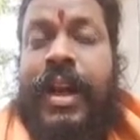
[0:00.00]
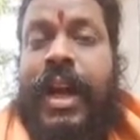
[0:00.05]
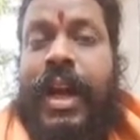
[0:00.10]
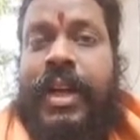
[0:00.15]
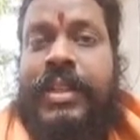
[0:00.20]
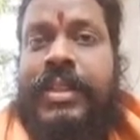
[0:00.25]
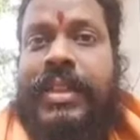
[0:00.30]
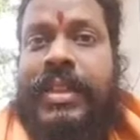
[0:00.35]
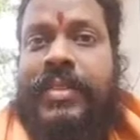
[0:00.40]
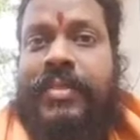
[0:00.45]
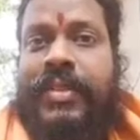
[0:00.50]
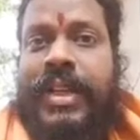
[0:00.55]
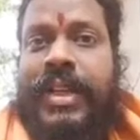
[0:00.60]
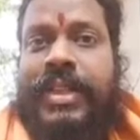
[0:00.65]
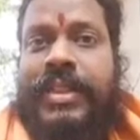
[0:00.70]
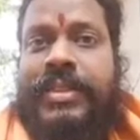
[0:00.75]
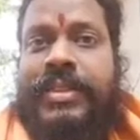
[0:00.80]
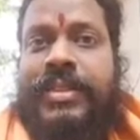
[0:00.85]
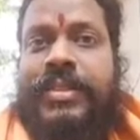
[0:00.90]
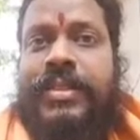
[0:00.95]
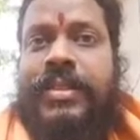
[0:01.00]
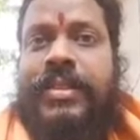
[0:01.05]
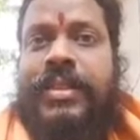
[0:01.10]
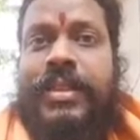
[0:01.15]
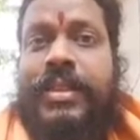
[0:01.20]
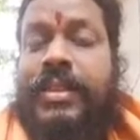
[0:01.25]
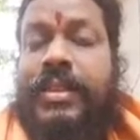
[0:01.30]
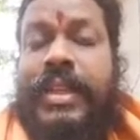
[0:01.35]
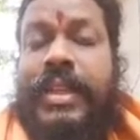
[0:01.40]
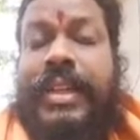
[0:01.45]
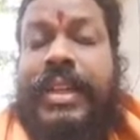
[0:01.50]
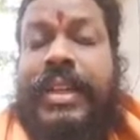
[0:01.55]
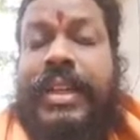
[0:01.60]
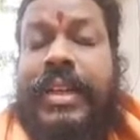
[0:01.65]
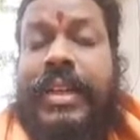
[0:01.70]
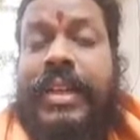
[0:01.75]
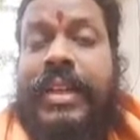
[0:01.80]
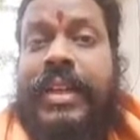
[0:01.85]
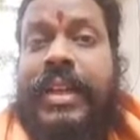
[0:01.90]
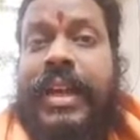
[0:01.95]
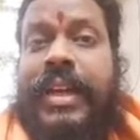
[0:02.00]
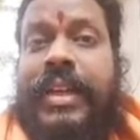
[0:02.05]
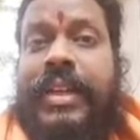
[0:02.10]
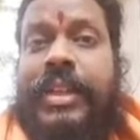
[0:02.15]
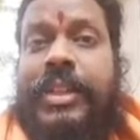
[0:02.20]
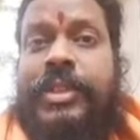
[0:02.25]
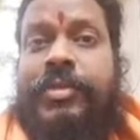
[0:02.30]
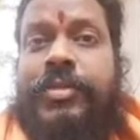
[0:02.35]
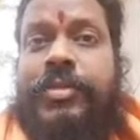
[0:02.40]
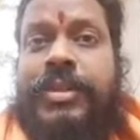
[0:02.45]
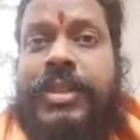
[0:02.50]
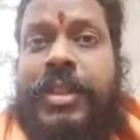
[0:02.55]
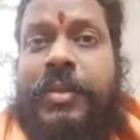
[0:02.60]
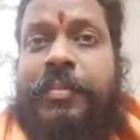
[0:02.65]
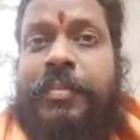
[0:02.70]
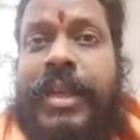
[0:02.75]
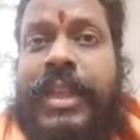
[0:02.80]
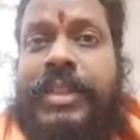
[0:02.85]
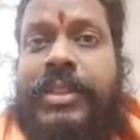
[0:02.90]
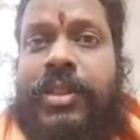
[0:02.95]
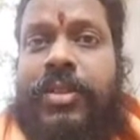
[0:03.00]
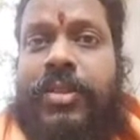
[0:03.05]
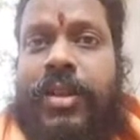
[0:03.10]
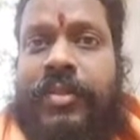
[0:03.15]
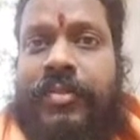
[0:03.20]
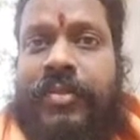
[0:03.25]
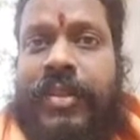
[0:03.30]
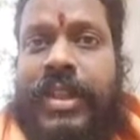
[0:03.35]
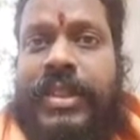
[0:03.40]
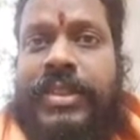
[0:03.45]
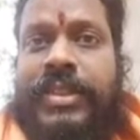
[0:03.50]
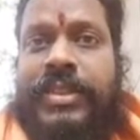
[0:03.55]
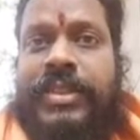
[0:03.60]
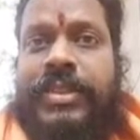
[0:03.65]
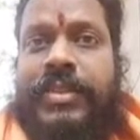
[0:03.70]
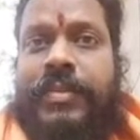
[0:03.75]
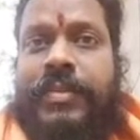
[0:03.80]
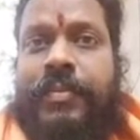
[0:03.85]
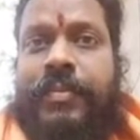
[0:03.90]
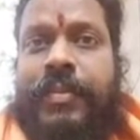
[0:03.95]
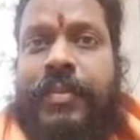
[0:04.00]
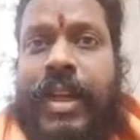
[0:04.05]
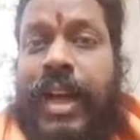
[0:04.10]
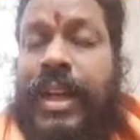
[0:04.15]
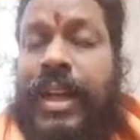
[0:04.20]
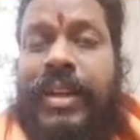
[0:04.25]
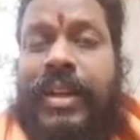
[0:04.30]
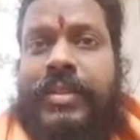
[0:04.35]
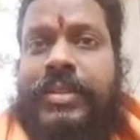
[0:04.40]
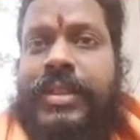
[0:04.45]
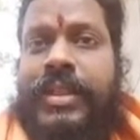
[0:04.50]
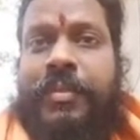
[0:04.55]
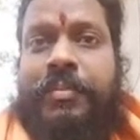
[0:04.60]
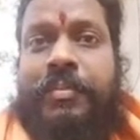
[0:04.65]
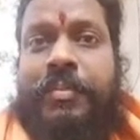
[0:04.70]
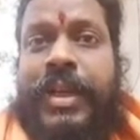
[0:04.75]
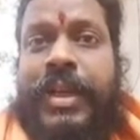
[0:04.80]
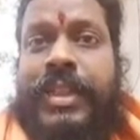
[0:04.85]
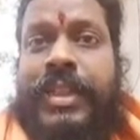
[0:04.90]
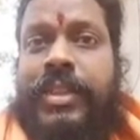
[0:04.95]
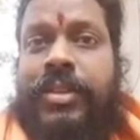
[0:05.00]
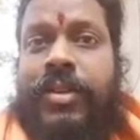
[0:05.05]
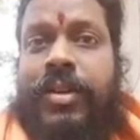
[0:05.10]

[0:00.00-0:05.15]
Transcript: Otherwise, it can lead to some major conflicts and some major